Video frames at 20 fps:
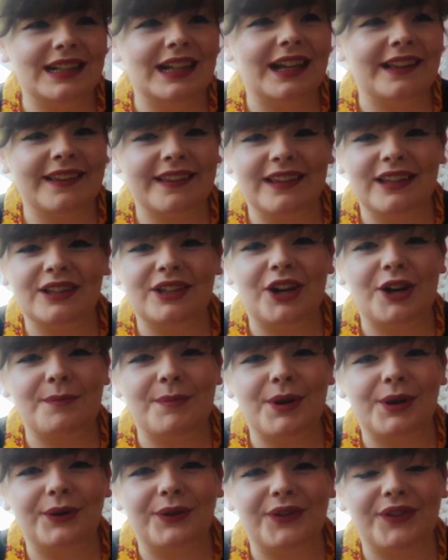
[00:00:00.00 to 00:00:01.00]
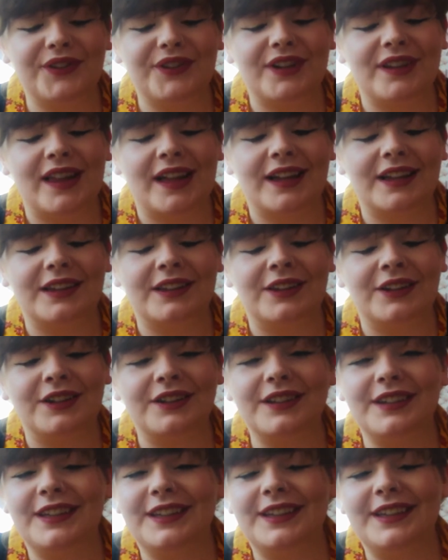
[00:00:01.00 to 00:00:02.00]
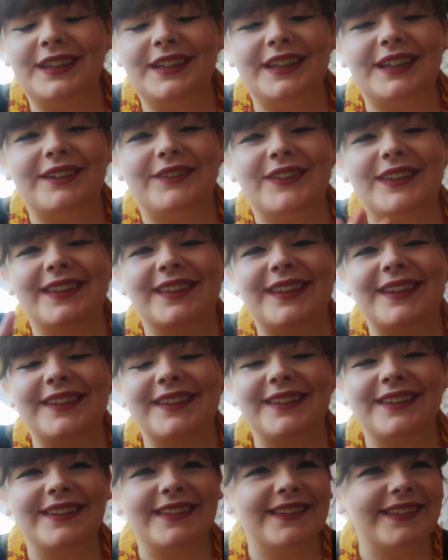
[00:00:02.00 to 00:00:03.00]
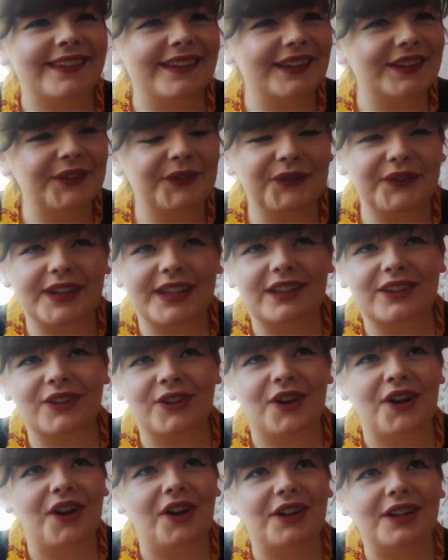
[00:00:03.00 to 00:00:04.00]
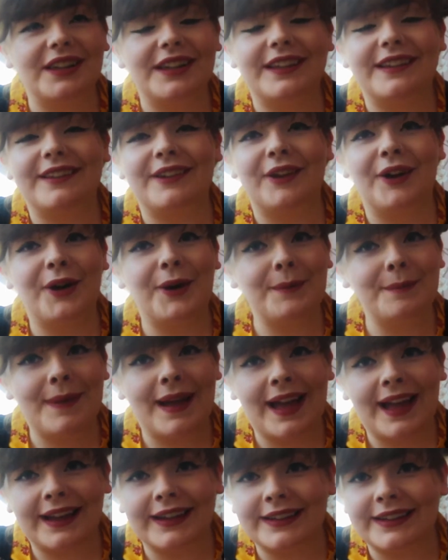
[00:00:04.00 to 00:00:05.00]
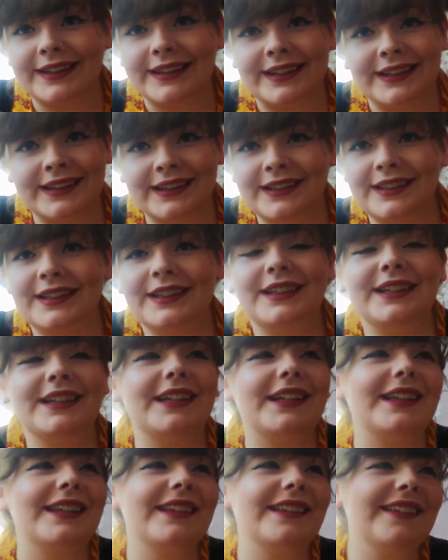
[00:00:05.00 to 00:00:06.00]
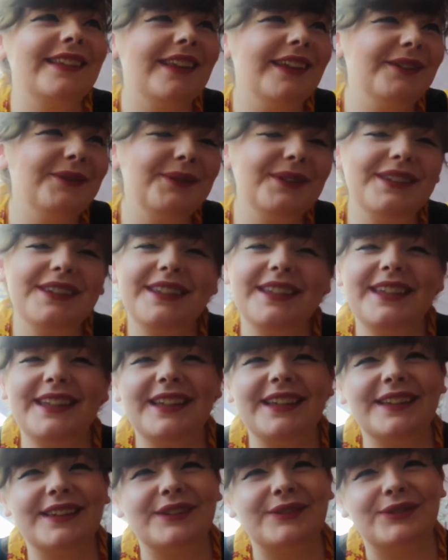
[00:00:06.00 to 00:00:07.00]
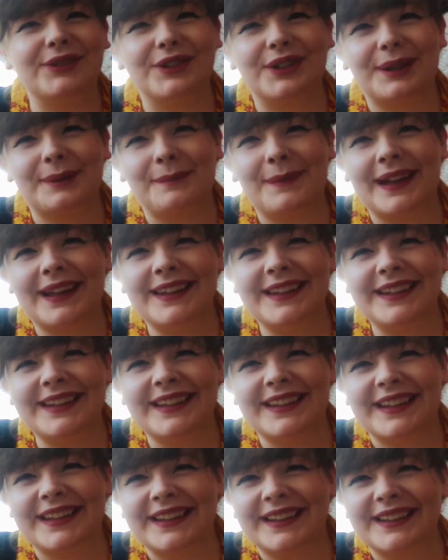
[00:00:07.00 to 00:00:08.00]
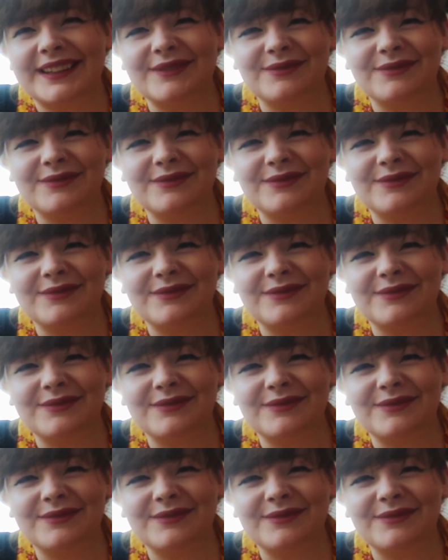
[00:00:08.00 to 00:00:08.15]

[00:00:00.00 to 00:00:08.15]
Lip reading: I see a lot of posts that are like, look, if he's less than 6 feet tall, he's not a man. And it's like, well, he is a fucking man, isn't he?